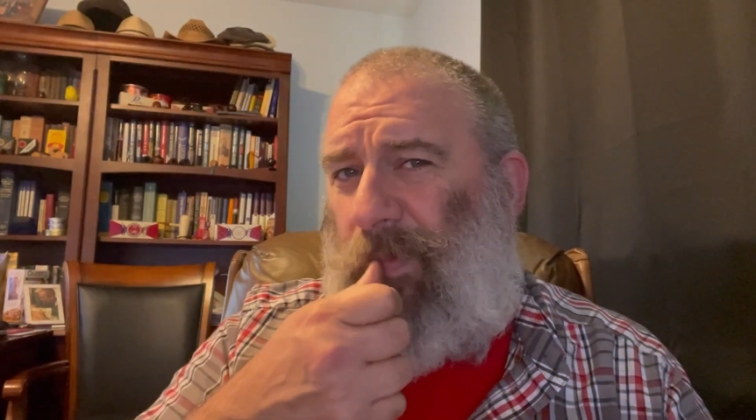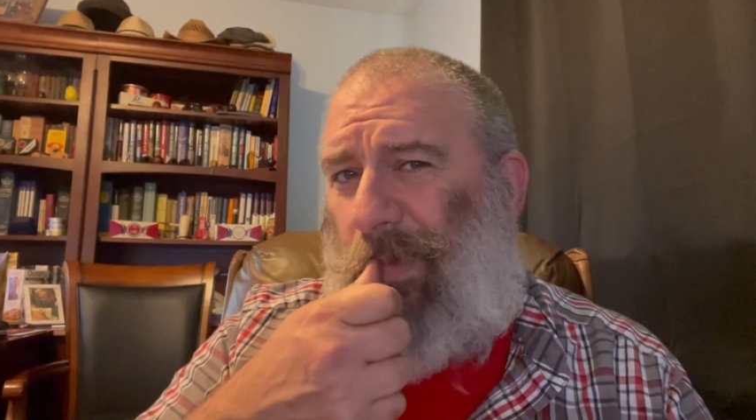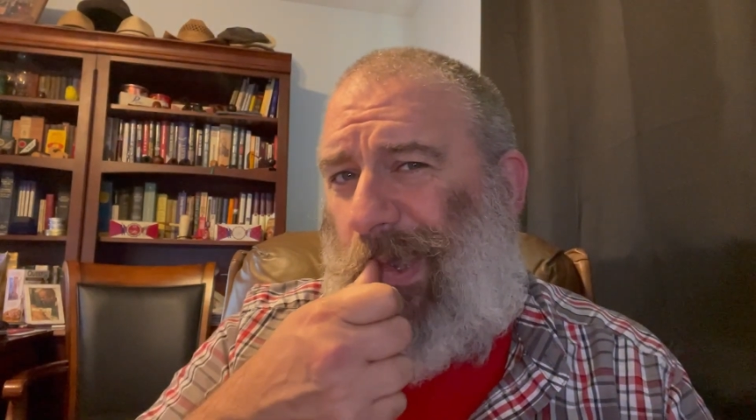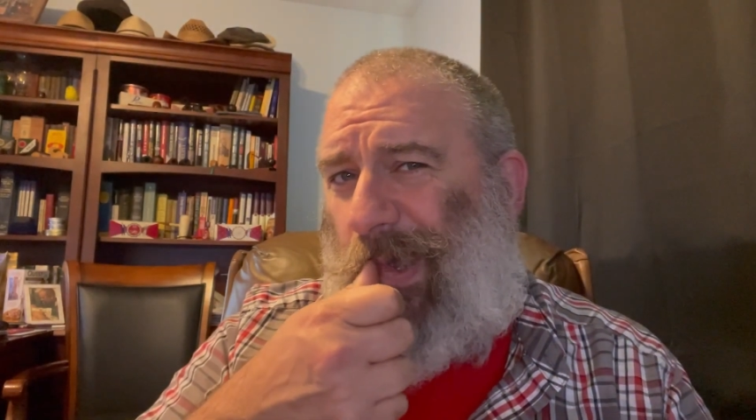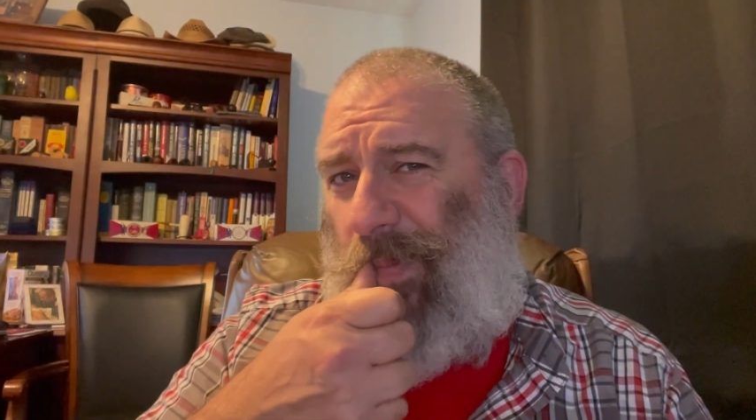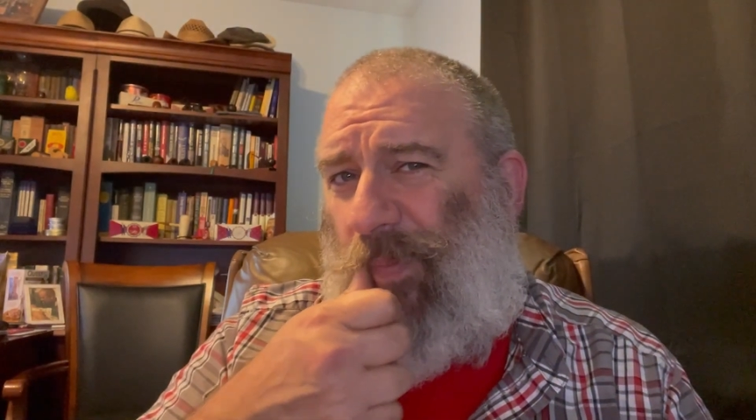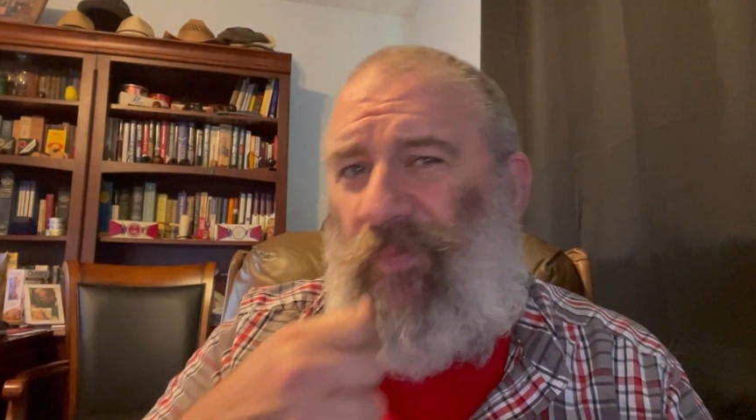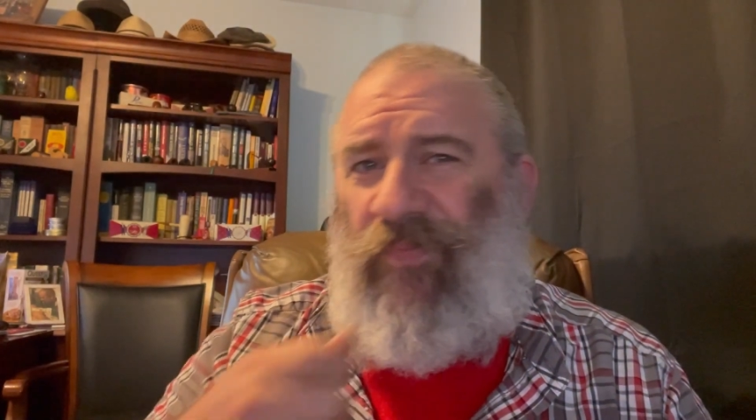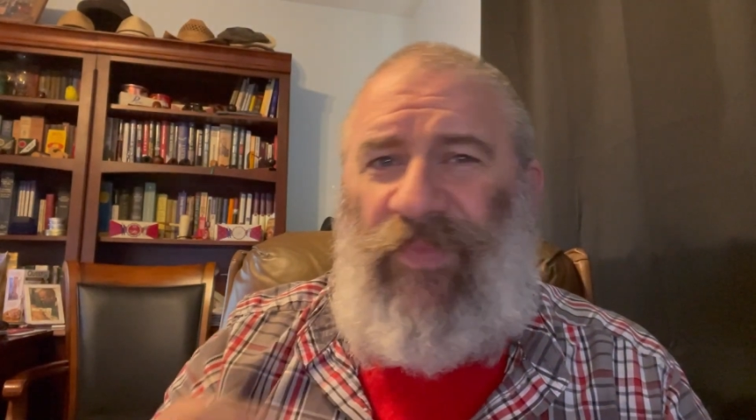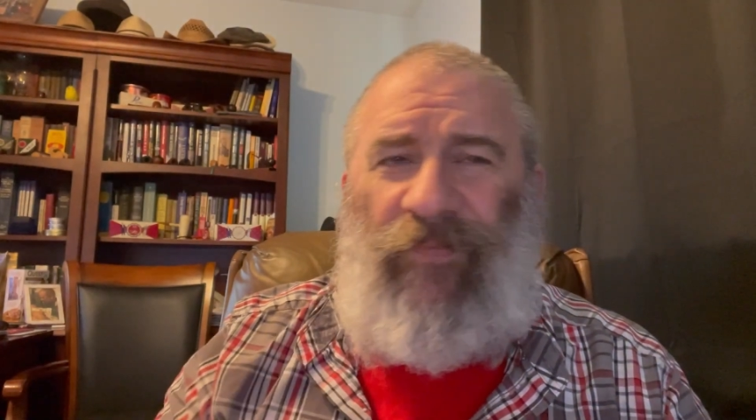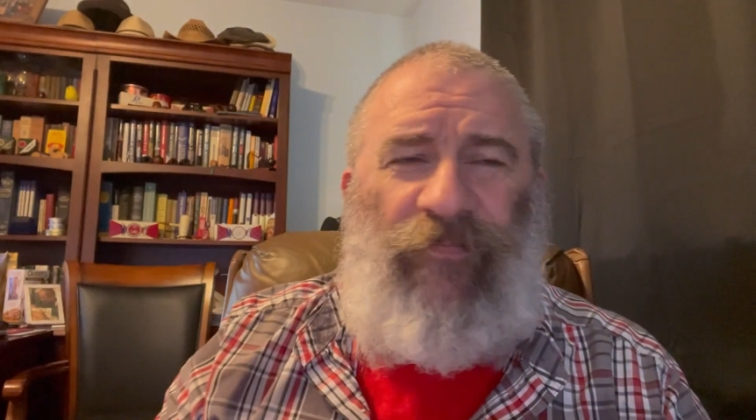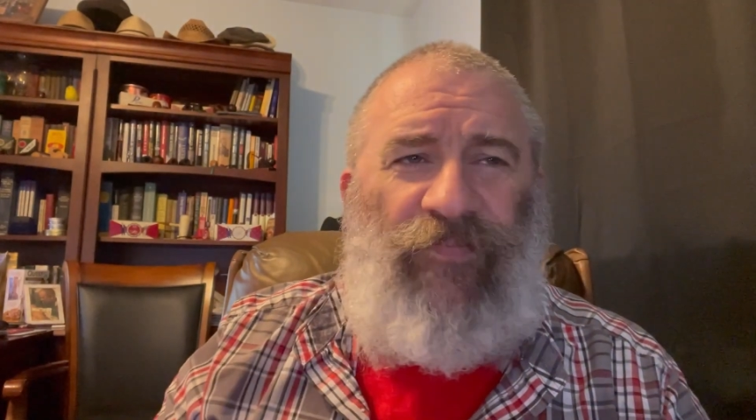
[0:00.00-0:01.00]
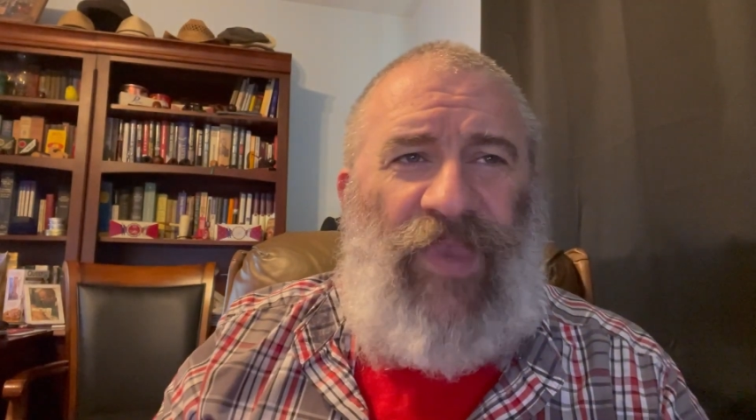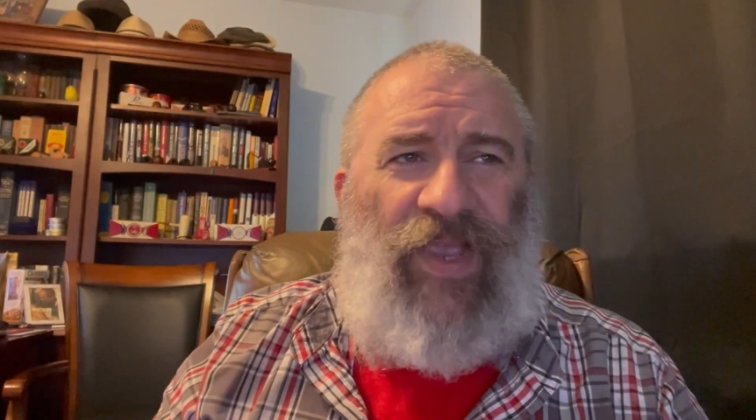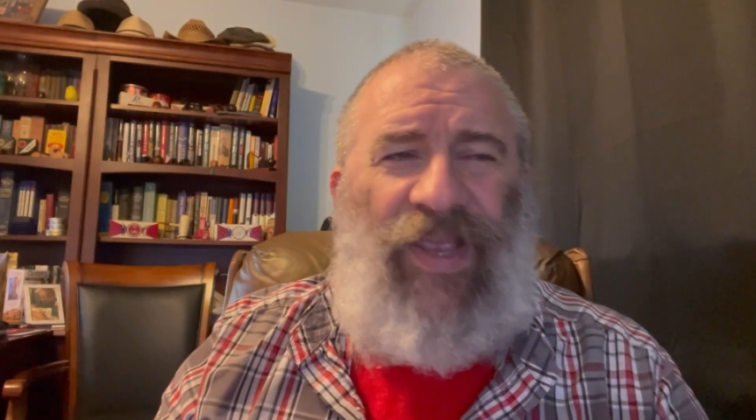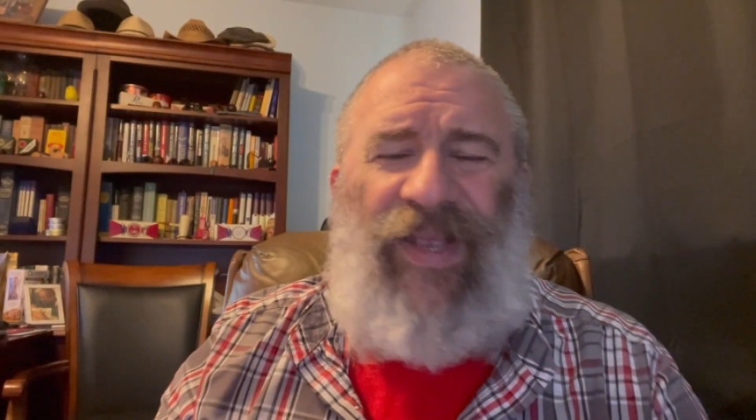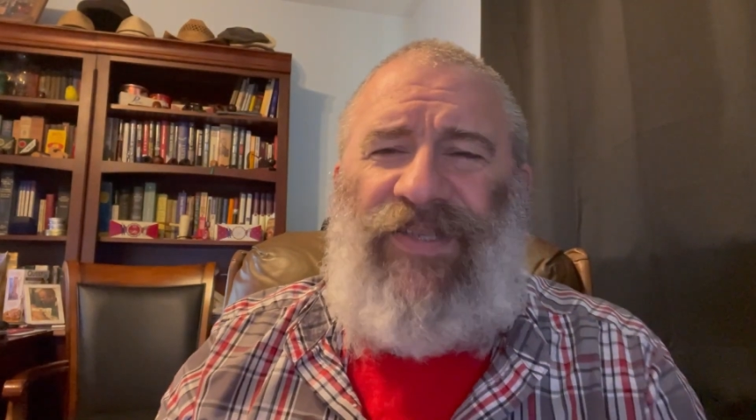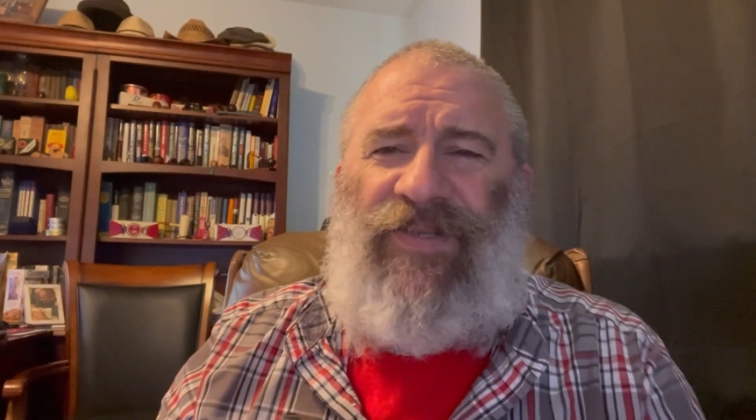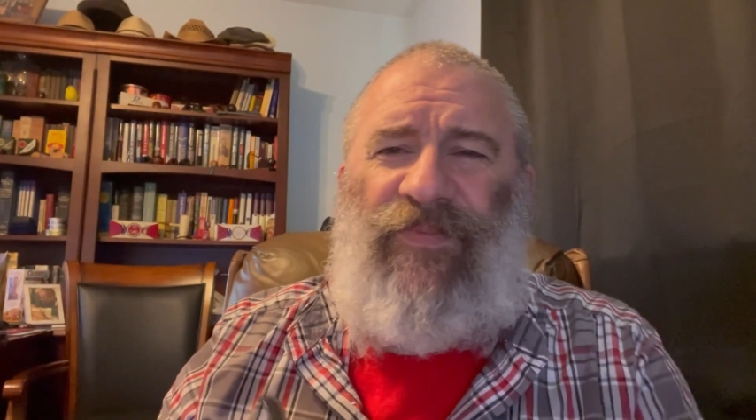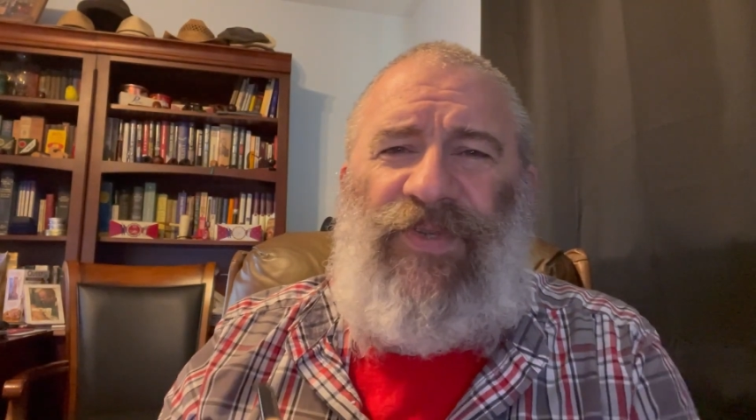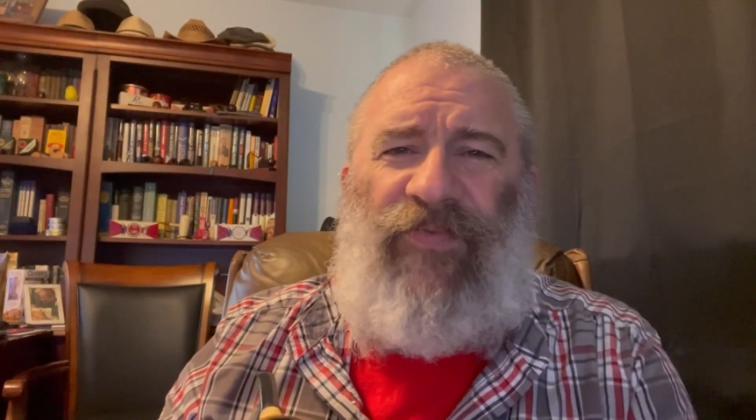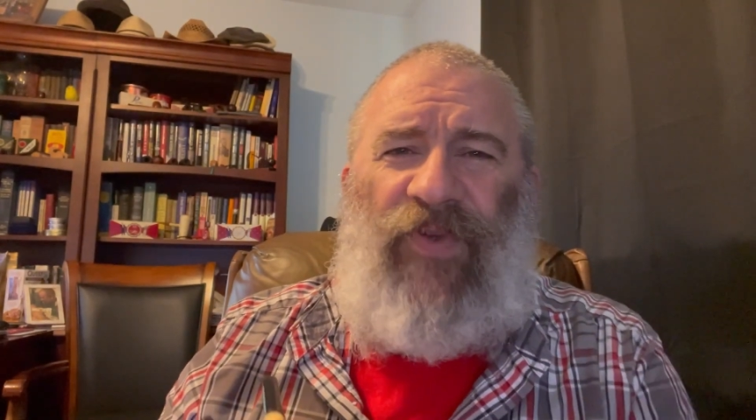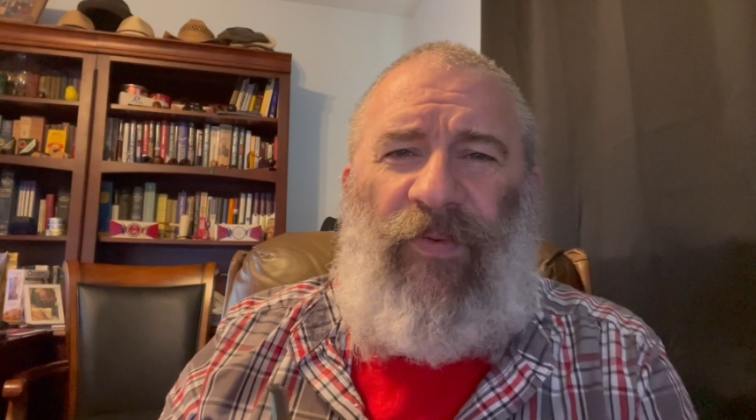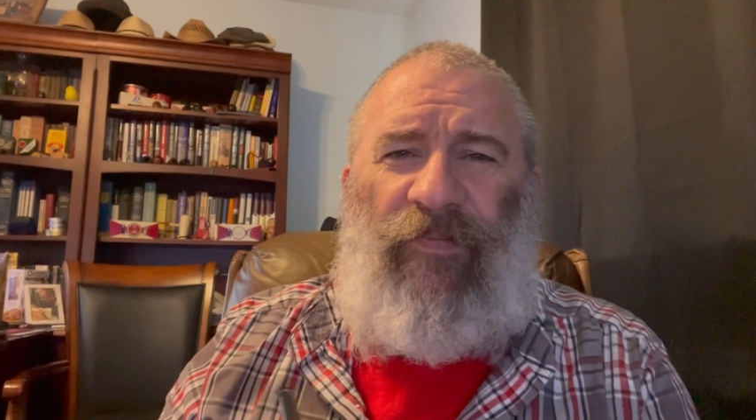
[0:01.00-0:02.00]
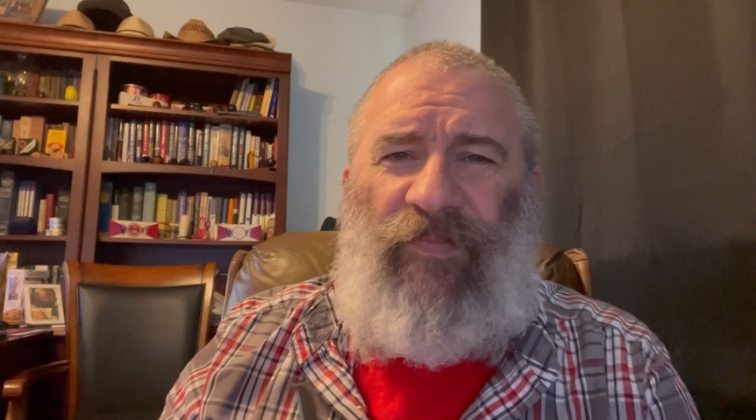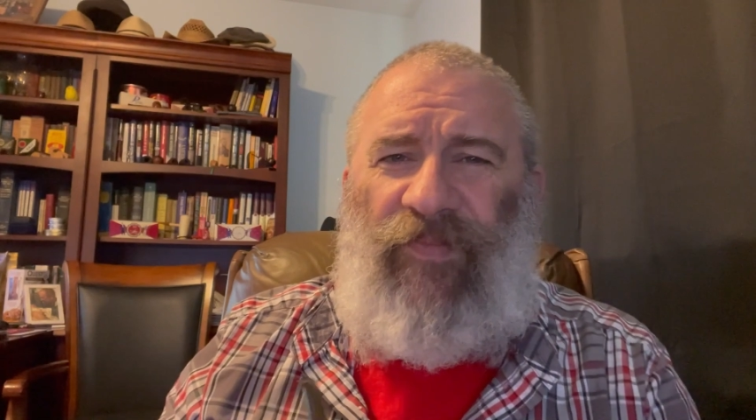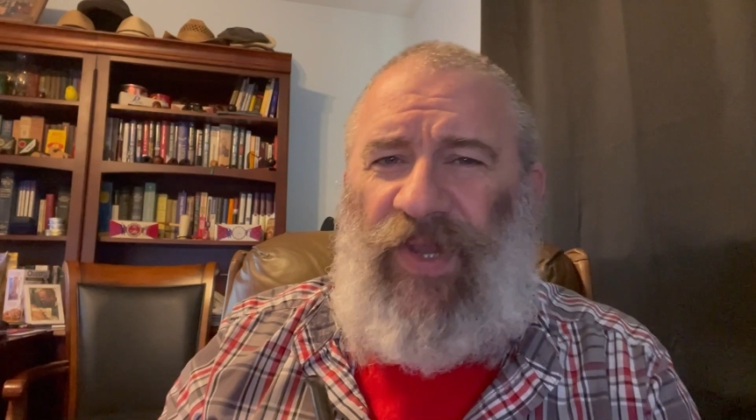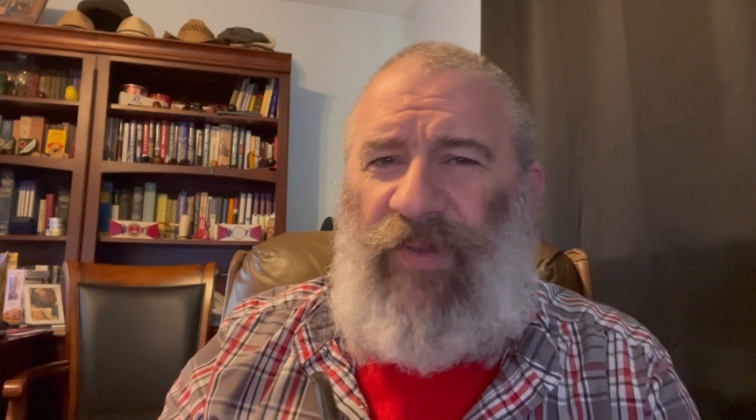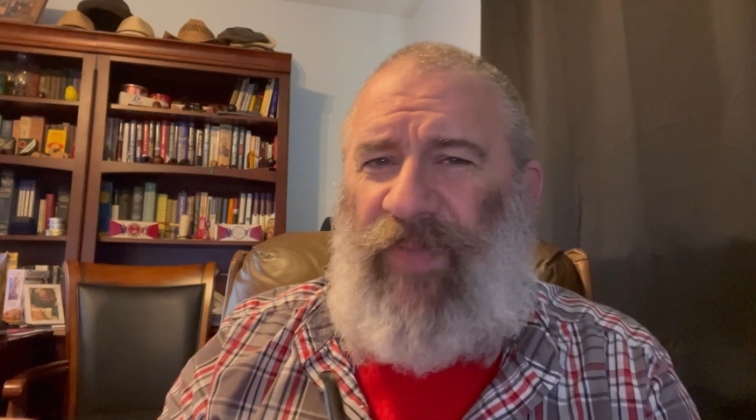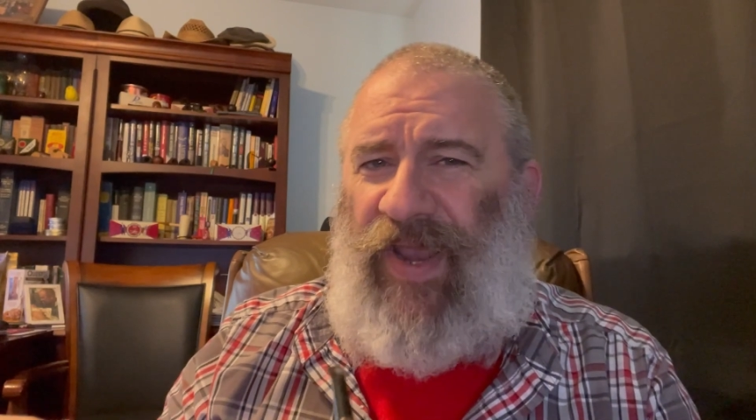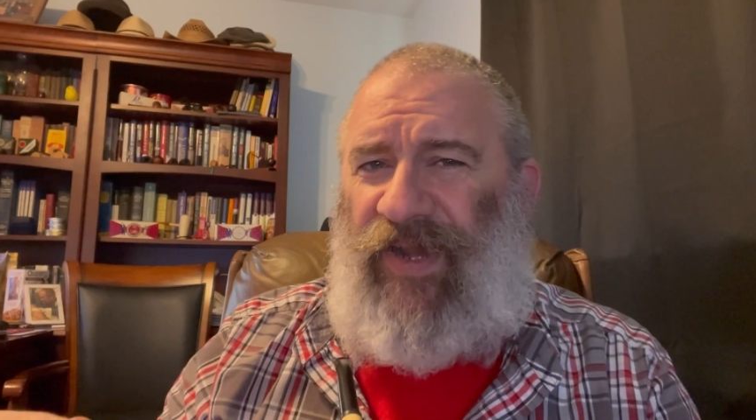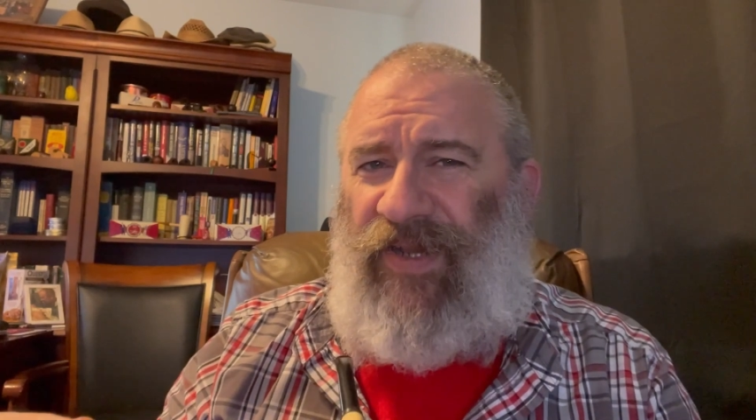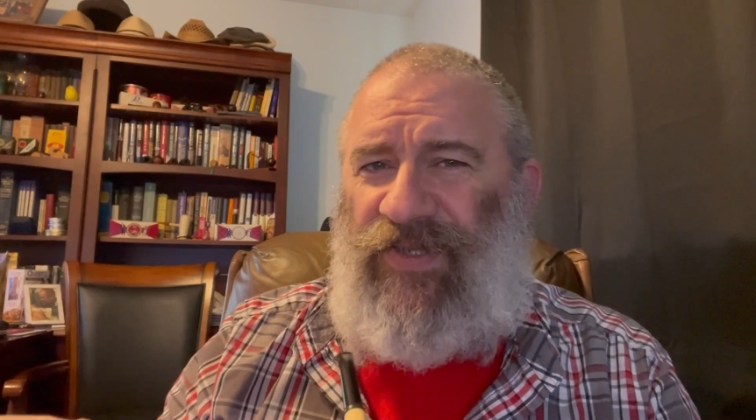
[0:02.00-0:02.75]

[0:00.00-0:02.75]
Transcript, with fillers: Um, he had some severe knee pain,